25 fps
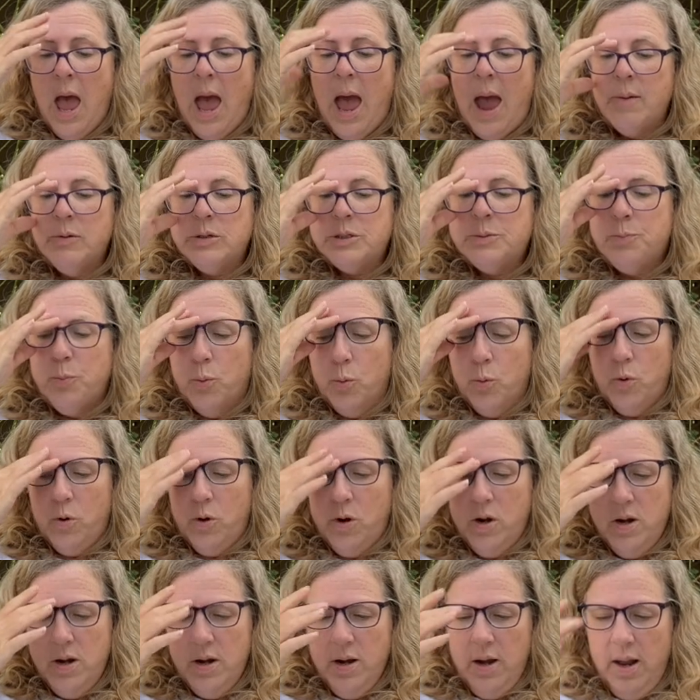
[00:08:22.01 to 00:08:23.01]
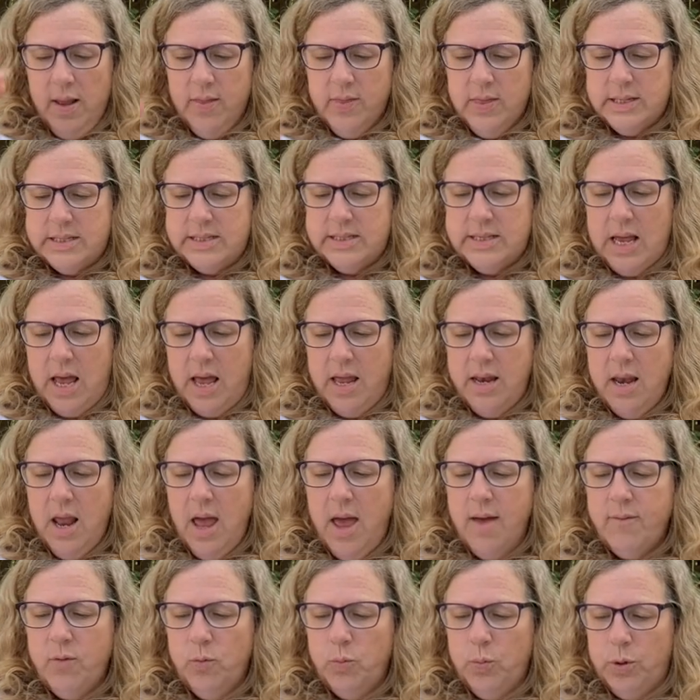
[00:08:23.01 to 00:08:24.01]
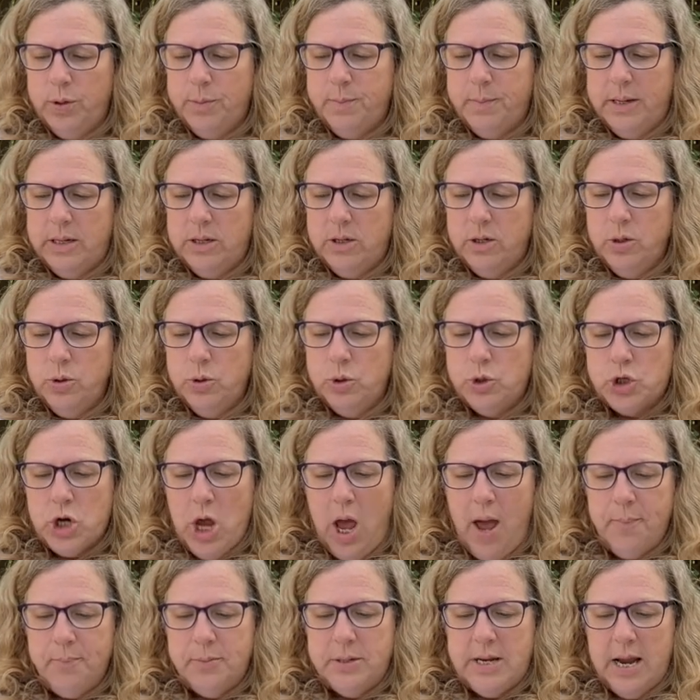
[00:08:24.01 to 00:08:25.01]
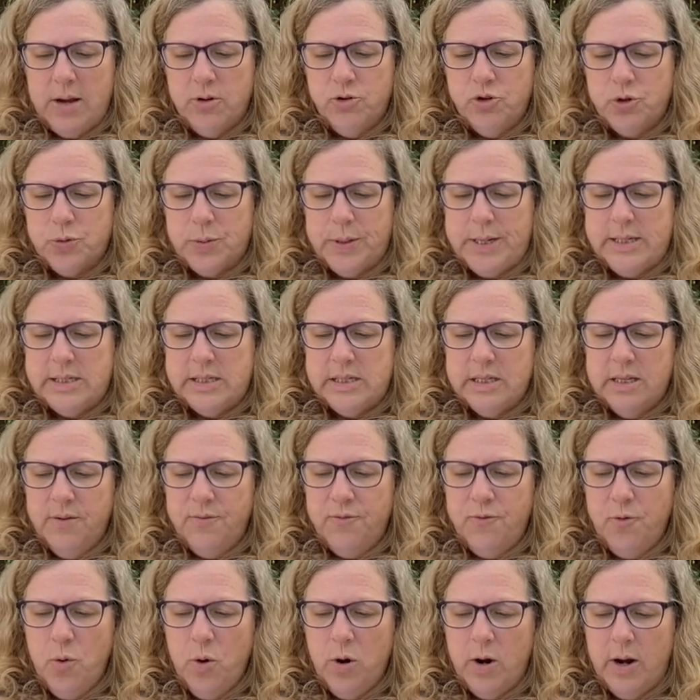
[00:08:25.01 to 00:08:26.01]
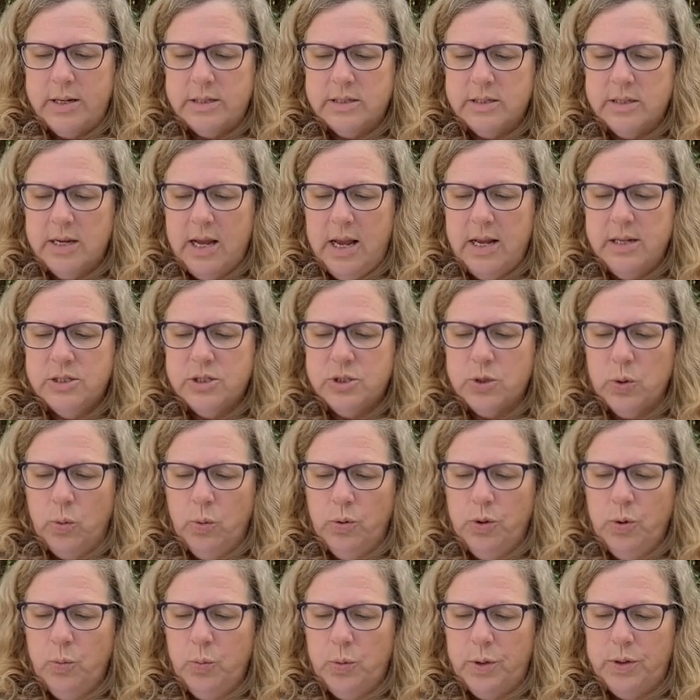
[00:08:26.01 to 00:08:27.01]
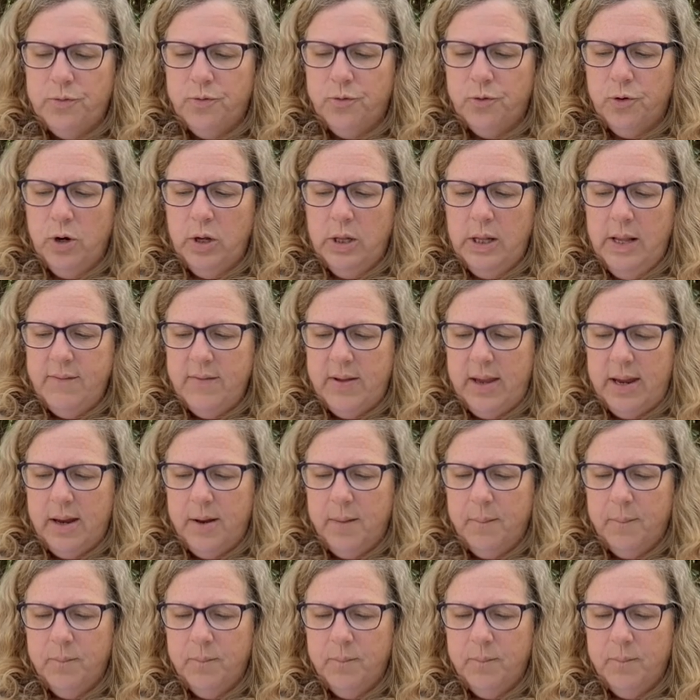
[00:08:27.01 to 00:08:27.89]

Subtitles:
"I was born the son of a woodman who chopped down trees in the forest and sold the wood for a living.